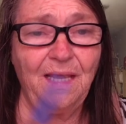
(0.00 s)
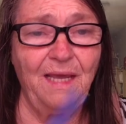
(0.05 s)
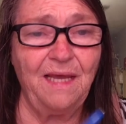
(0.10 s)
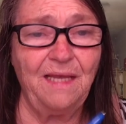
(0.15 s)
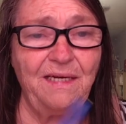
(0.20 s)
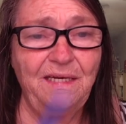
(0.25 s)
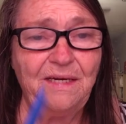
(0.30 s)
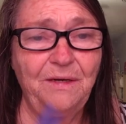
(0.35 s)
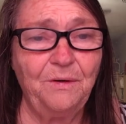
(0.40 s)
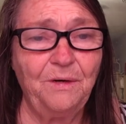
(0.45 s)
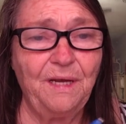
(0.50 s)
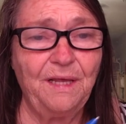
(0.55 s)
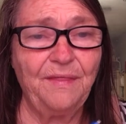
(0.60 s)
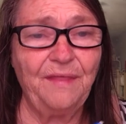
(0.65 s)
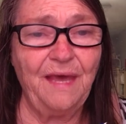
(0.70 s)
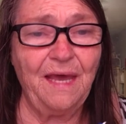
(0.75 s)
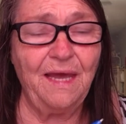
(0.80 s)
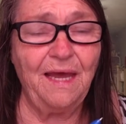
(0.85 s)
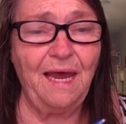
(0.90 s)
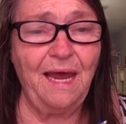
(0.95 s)
And
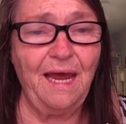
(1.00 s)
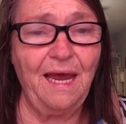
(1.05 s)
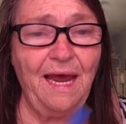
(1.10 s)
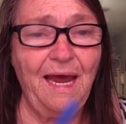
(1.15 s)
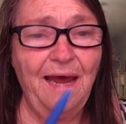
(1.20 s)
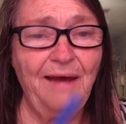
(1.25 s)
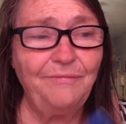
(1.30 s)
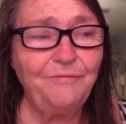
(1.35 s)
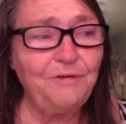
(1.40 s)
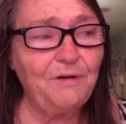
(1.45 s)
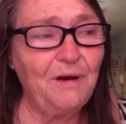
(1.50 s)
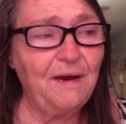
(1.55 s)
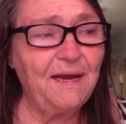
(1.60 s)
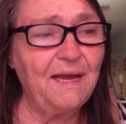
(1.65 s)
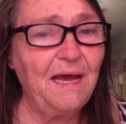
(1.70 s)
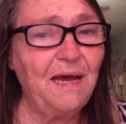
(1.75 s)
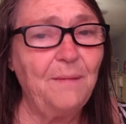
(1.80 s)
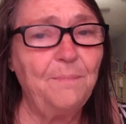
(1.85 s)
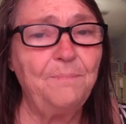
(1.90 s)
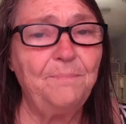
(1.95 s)
after I
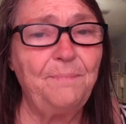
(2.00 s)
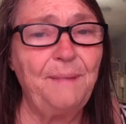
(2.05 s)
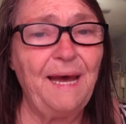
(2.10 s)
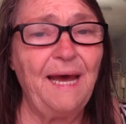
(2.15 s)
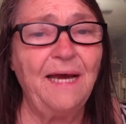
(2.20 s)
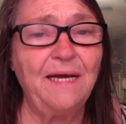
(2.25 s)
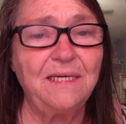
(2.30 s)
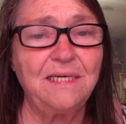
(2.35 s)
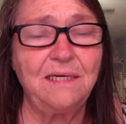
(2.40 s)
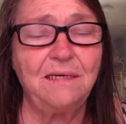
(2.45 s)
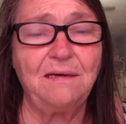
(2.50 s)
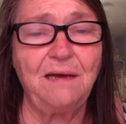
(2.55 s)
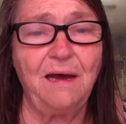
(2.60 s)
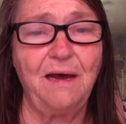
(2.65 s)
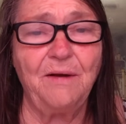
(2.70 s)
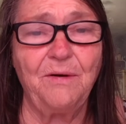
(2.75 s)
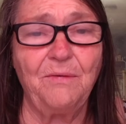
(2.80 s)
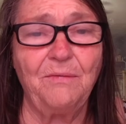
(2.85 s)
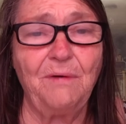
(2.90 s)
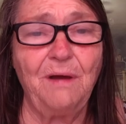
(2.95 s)
got back to
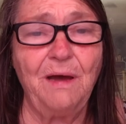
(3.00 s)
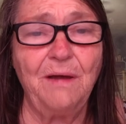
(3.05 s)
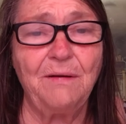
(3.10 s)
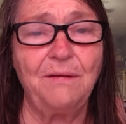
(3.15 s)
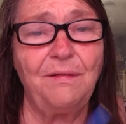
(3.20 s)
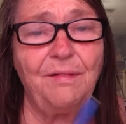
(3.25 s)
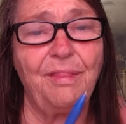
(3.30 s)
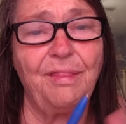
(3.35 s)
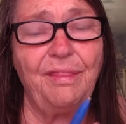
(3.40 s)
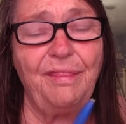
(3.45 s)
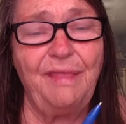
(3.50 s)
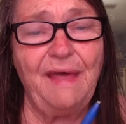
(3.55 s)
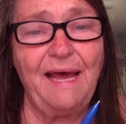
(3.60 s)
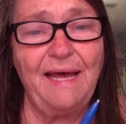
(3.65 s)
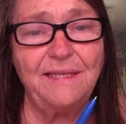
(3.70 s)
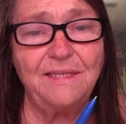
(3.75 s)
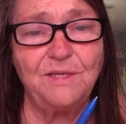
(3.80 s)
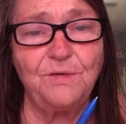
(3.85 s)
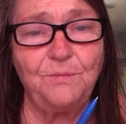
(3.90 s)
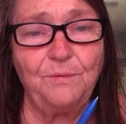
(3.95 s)
Colorado,
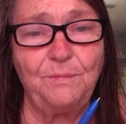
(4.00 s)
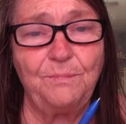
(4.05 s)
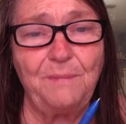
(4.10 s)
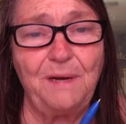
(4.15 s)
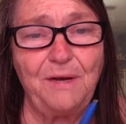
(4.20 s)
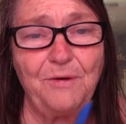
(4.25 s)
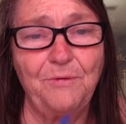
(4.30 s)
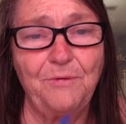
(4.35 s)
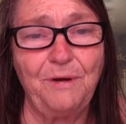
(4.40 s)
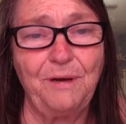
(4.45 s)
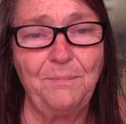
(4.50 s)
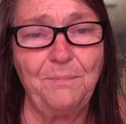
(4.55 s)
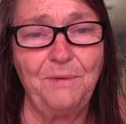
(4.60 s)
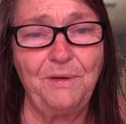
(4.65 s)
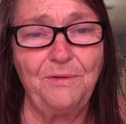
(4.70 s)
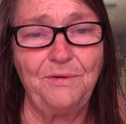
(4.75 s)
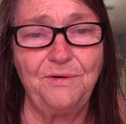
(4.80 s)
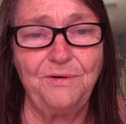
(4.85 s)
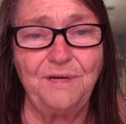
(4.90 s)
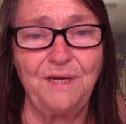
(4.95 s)
that's when my
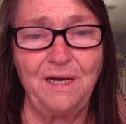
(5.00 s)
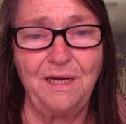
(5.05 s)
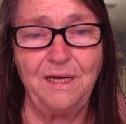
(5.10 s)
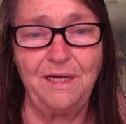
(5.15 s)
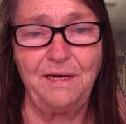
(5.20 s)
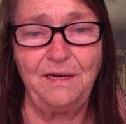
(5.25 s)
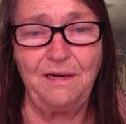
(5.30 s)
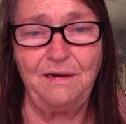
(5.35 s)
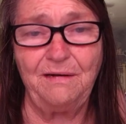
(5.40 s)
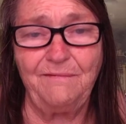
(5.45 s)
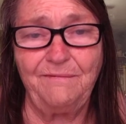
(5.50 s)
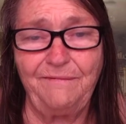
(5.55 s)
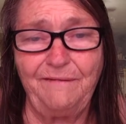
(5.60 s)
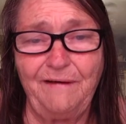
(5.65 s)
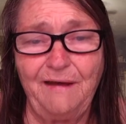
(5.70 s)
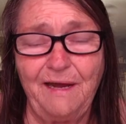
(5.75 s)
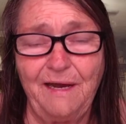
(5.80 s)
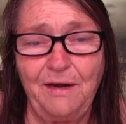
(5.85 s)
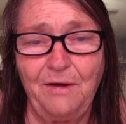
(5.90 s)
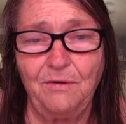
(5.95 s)
grandmother died in a
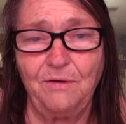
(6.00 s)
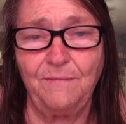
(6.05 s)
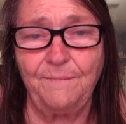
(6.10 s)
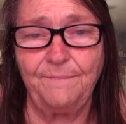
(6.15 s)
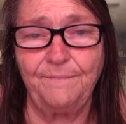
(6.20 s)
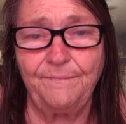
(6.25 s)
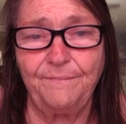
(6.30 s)
fire.